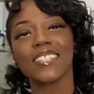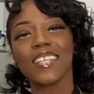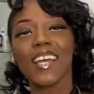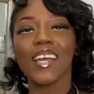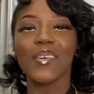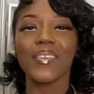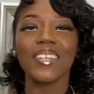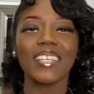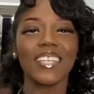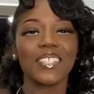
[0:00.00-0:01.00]
serving
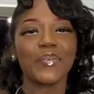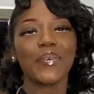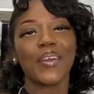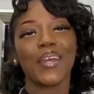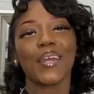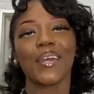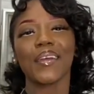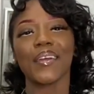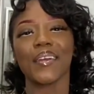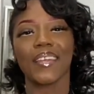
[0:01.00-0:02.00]
in this one right
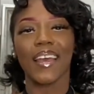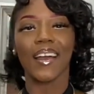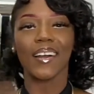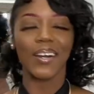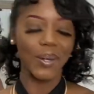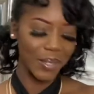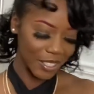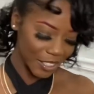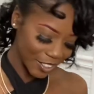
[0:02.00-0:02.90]
here now. Hold up.